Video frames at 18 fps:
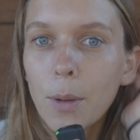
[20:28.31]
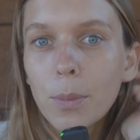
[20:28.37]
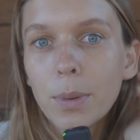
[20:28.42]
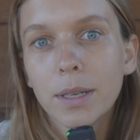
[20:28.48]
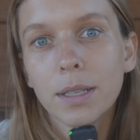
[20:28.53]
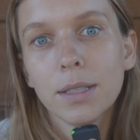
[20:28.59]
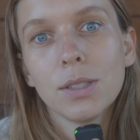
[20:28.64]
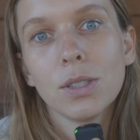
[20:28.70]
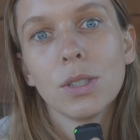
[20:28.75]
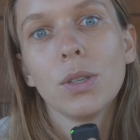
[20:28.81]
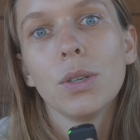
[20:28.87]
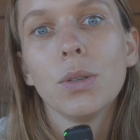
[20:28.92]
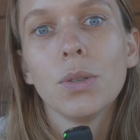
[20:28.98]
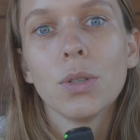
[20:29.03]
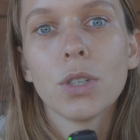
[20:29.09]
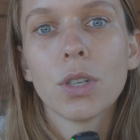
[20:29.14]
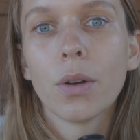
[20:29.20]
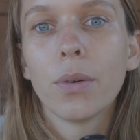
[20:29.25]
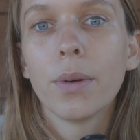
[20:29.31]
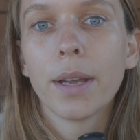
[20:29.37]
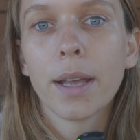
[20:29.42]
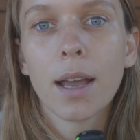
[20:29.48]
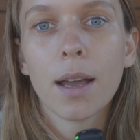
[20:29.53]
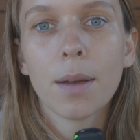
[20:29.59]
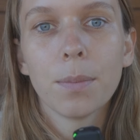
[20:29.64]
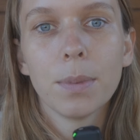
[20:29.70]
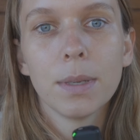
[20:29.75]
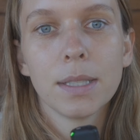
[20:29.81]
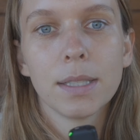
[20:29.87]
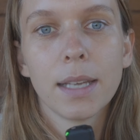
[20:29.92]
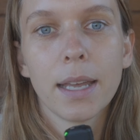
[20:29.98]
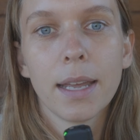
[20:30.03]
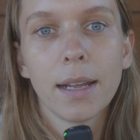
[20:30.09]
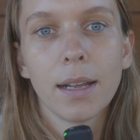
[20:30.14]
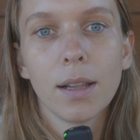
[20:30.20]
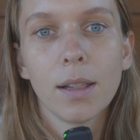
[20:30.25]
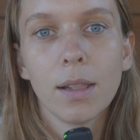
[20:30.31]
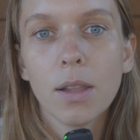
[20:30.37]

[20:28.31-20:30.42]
but it's you showing up and saying,